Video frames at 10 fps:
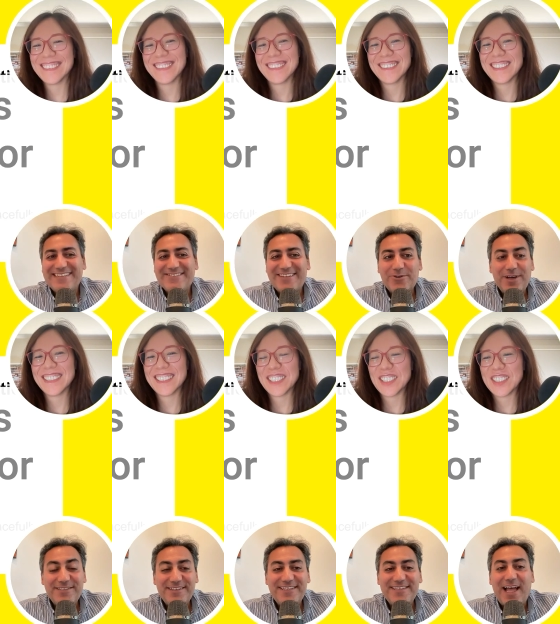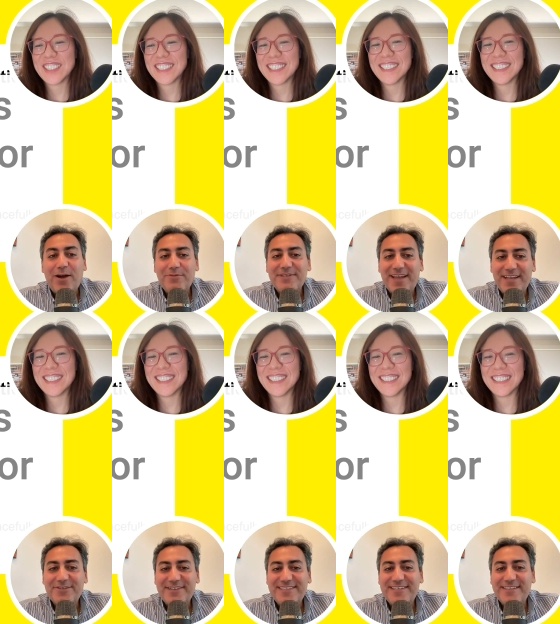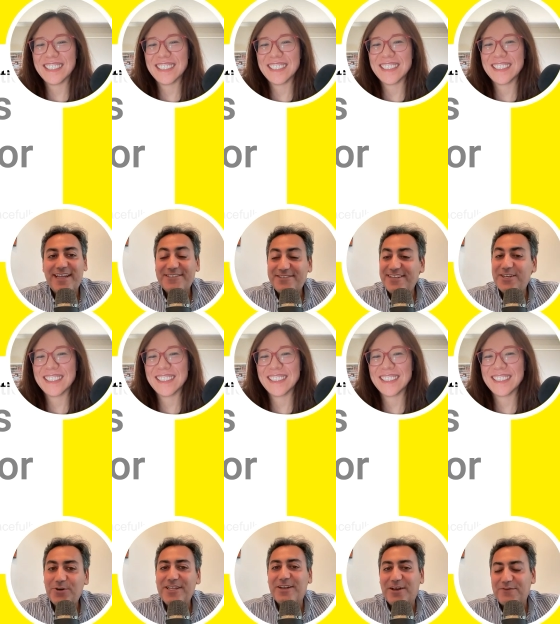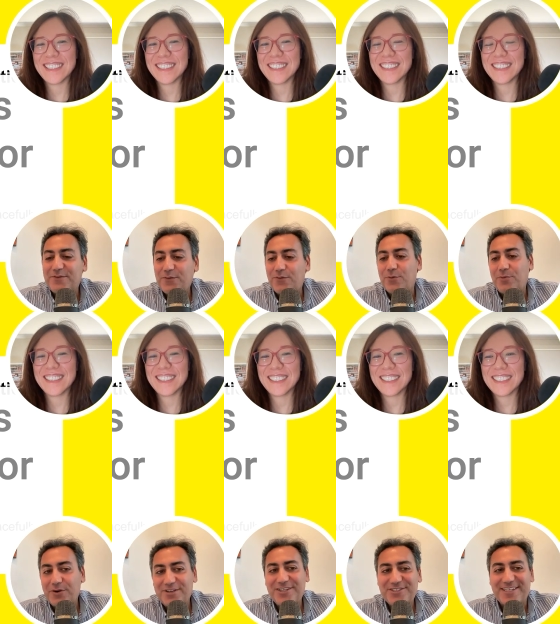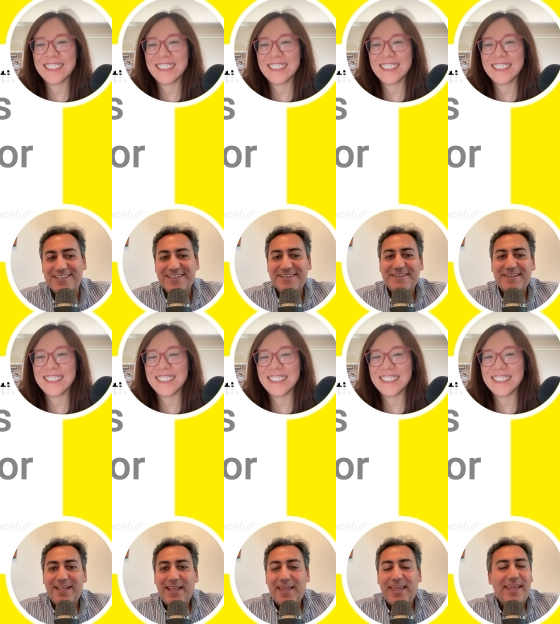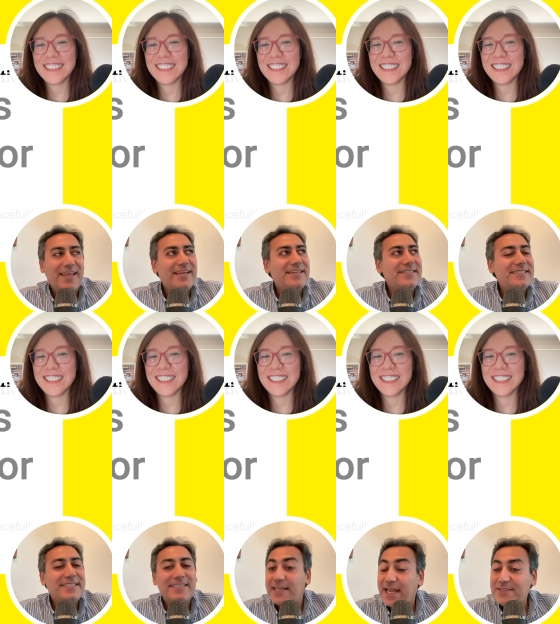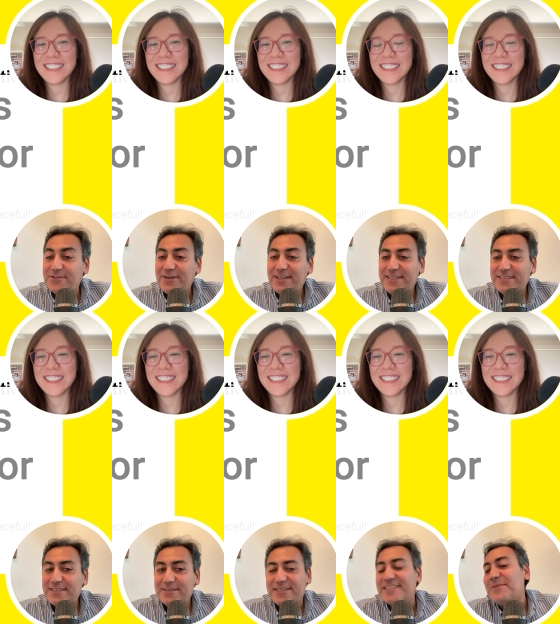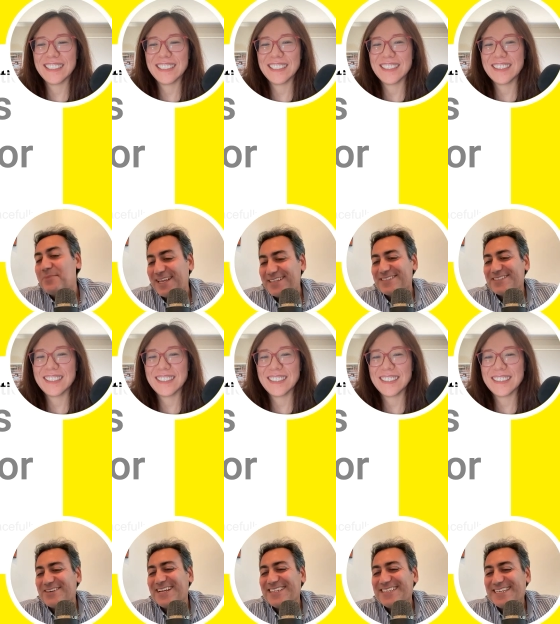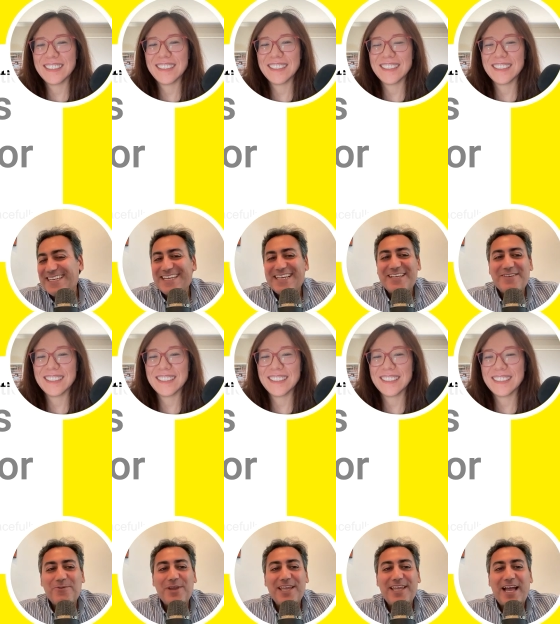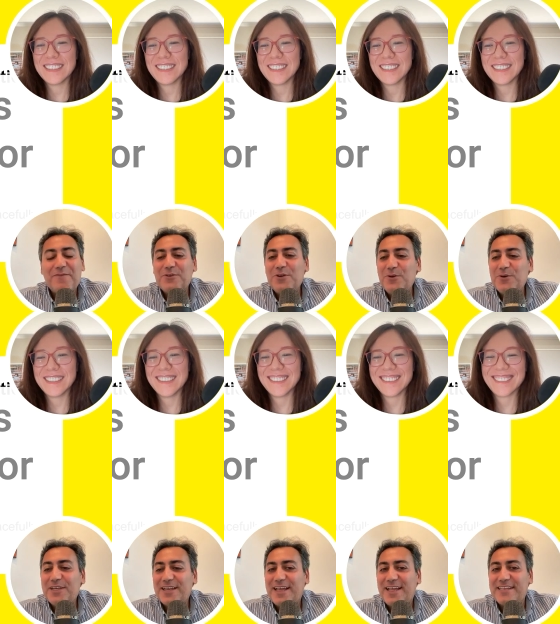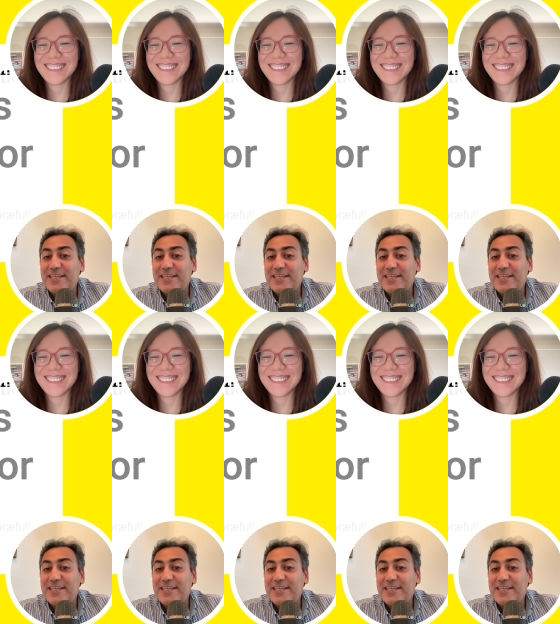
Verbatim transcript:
Speaker 1: So the question is how much accuracy is actually good enough for production? And the answer is it depends, right? We have to look at